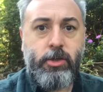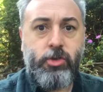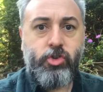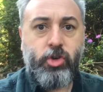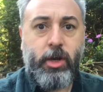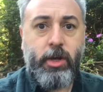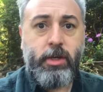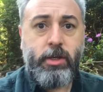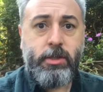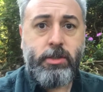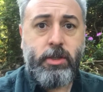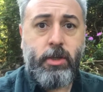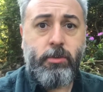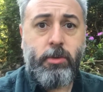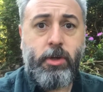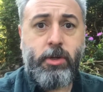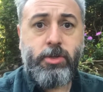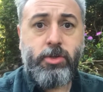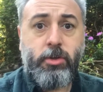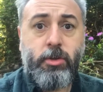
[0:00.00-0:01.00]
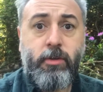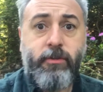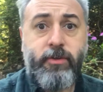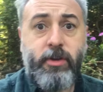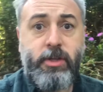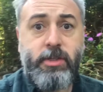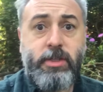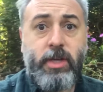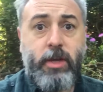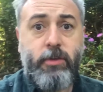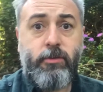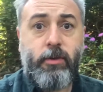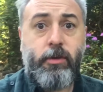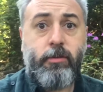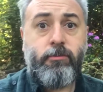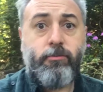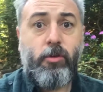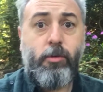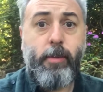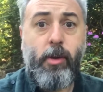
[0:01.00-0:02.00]
trainers that works on the First Aid
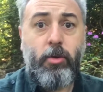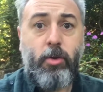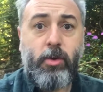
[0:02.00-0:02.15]
in Remote